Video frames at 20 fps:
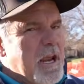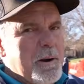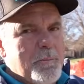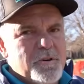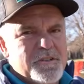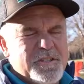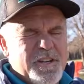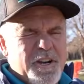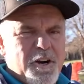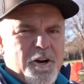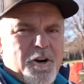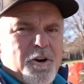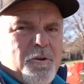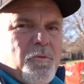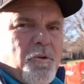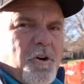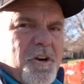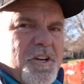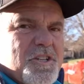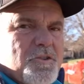neighbors here
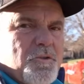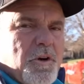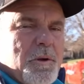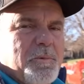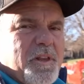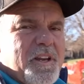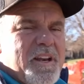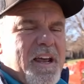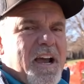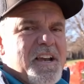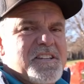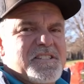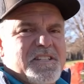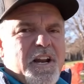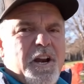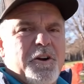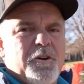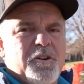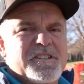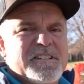were extremely nice
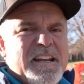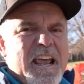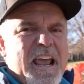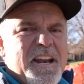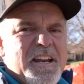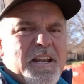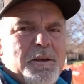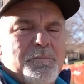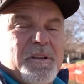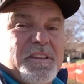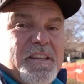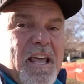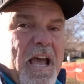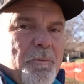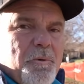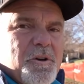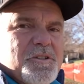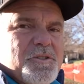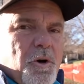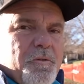and understanding, but
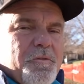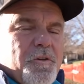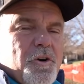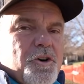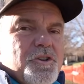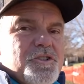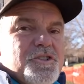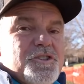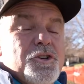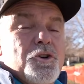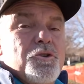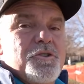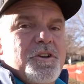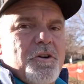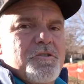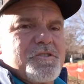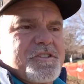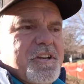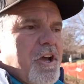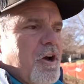that was over two
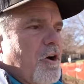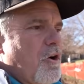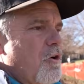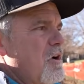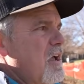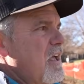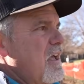years ago.